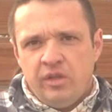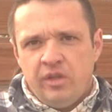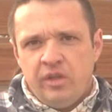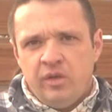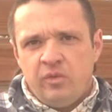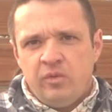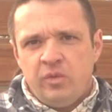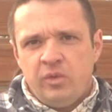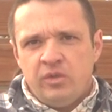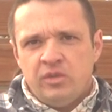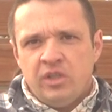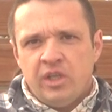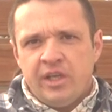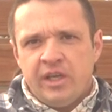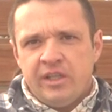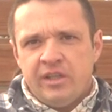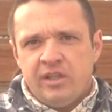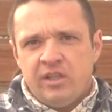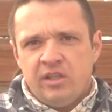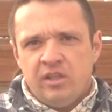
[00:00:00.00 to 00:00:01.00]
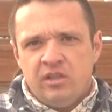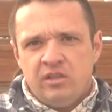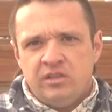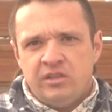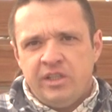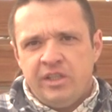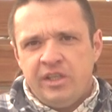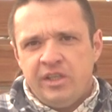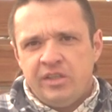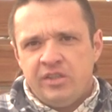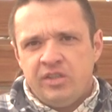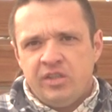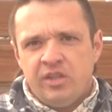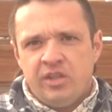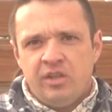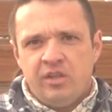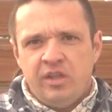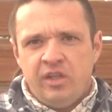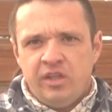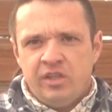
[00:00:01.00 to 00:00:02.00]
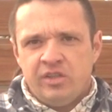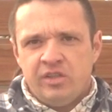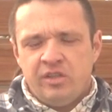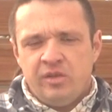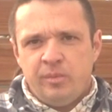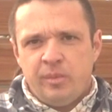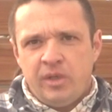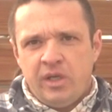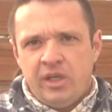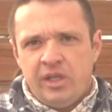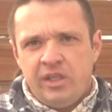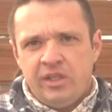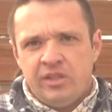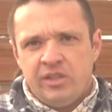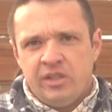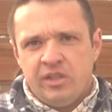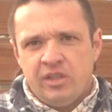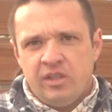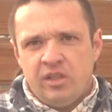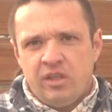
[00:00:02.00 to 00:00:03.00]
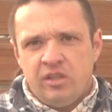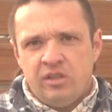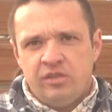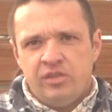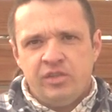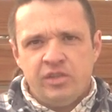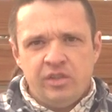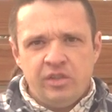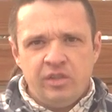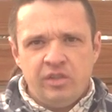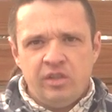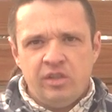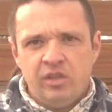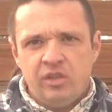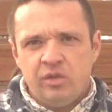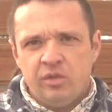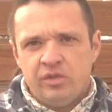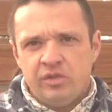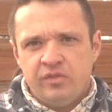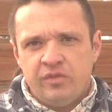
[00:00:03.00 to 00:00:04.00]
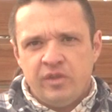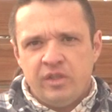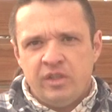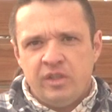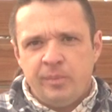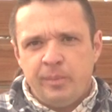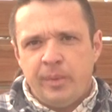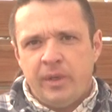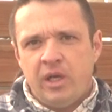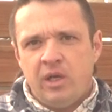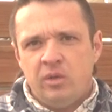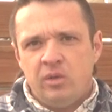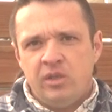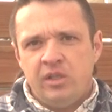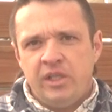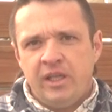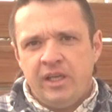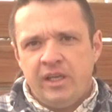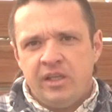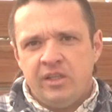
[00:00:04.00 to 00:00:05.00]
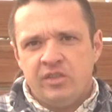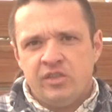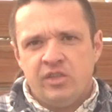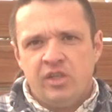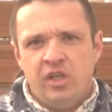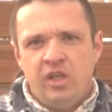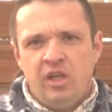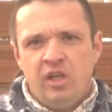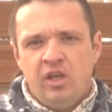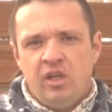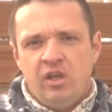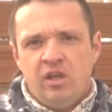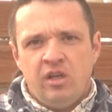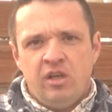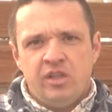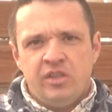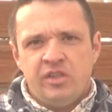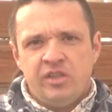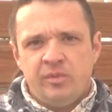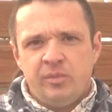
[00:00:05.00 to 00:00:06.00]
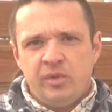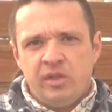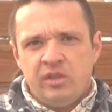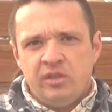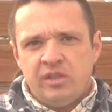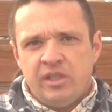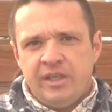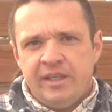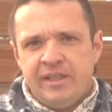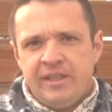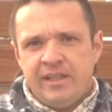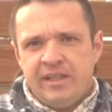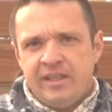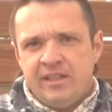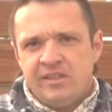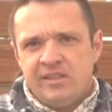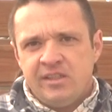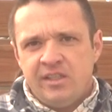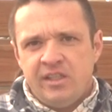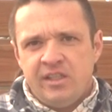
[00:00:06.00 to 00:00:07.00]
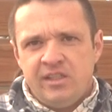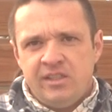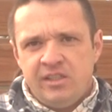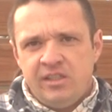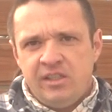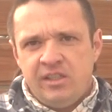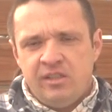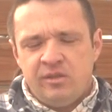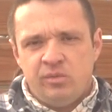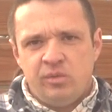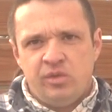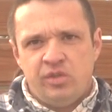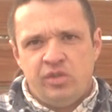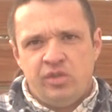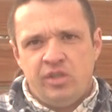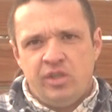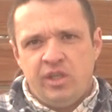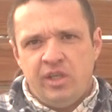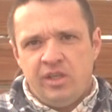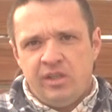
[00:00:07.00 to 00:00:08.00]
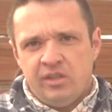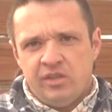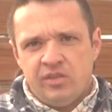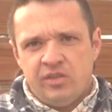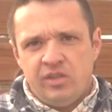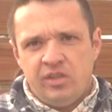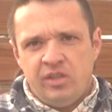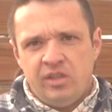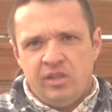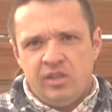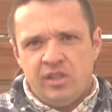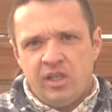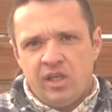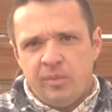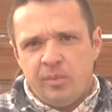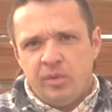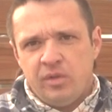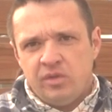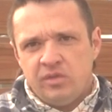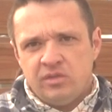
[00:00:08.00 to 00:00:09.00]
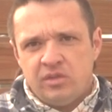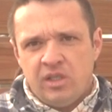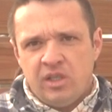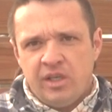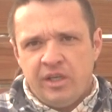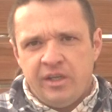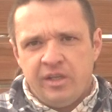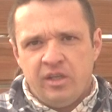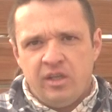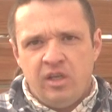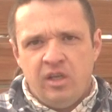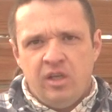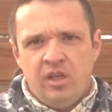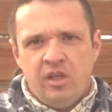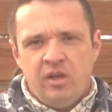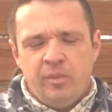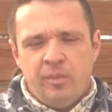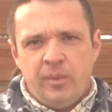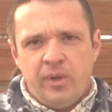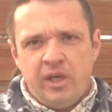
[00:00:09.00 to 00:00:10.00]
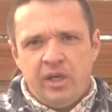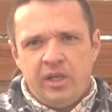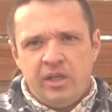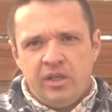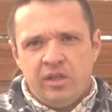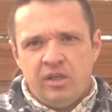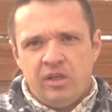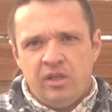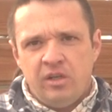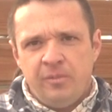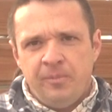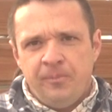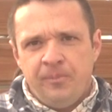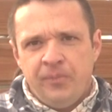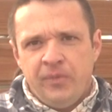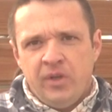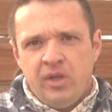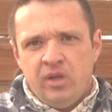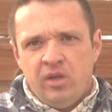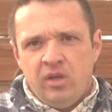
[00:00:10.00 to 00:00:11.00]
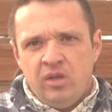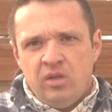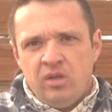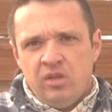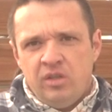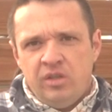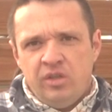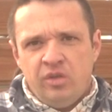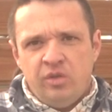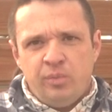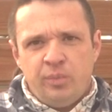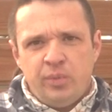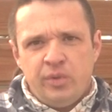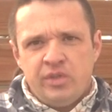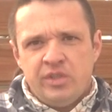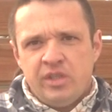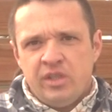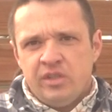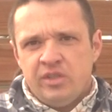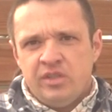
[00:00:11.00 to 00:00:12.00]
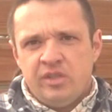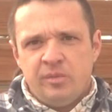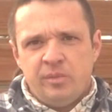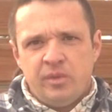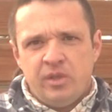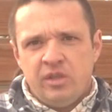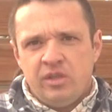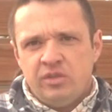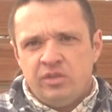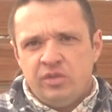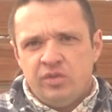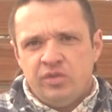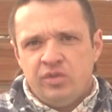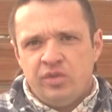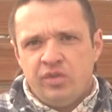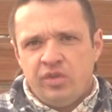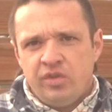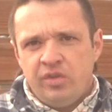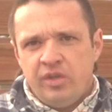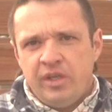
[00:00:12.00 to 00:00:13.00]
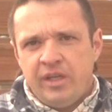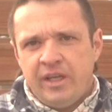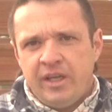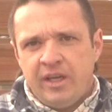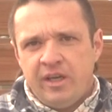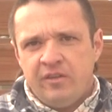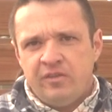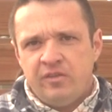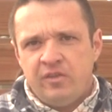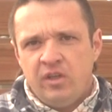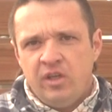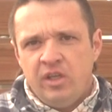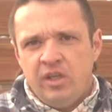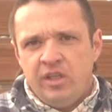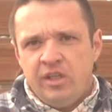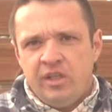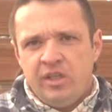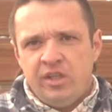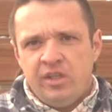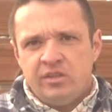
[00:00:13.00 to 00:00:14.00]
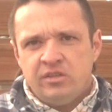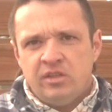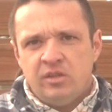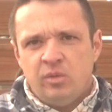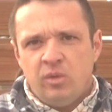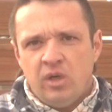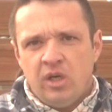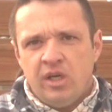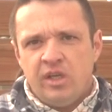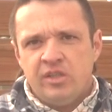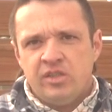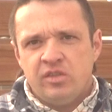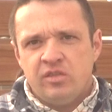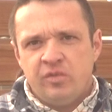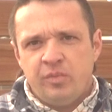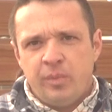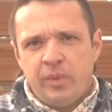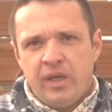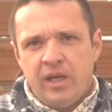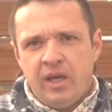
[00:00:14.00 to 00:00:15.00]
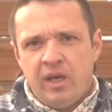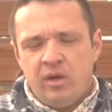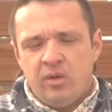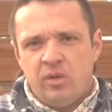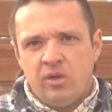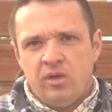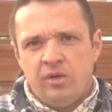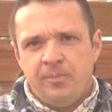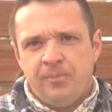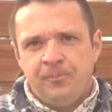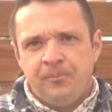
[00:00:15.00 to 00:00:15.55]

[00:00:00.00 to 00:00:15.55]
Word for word: Now if we look at the latest and greatest in mining technology, you know, it's very power dense. Uh, something like an S19, which today is the top of the line miner, uh, you know, puts out something like close to three and a half kilowatts of power.